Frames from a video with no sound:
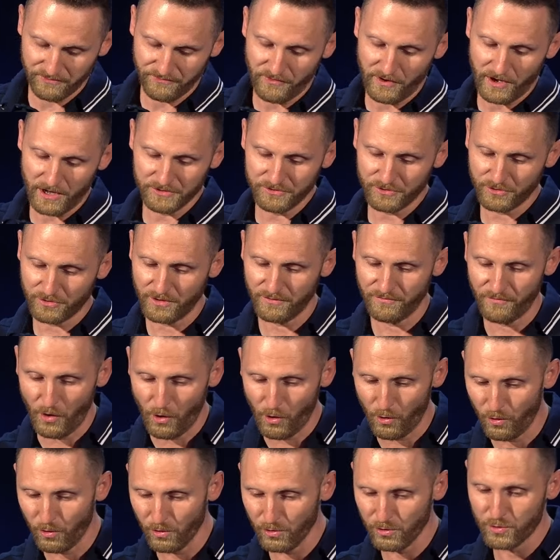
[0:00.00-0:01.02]
the father of
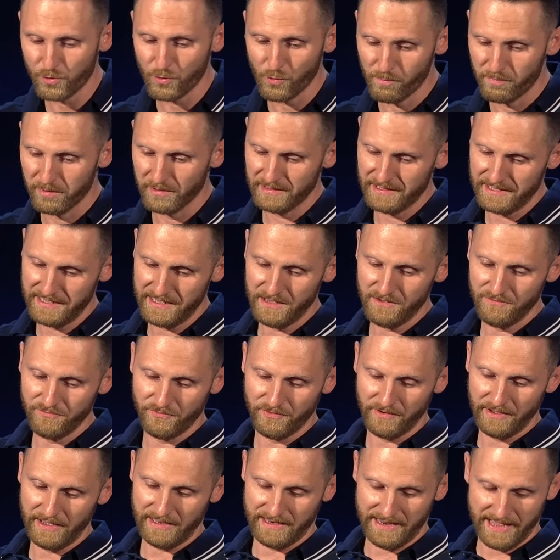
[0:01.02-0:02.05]
all who
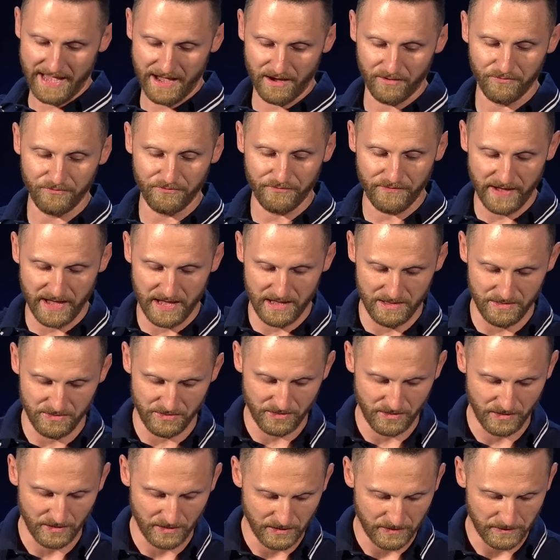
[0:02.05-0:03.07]
believe and have
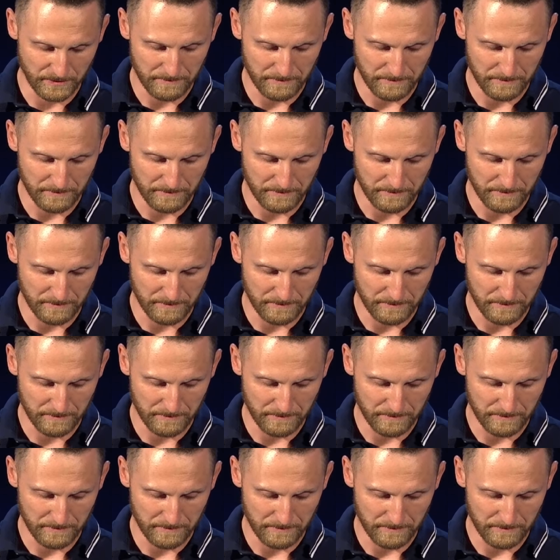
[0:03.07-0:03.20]
faith.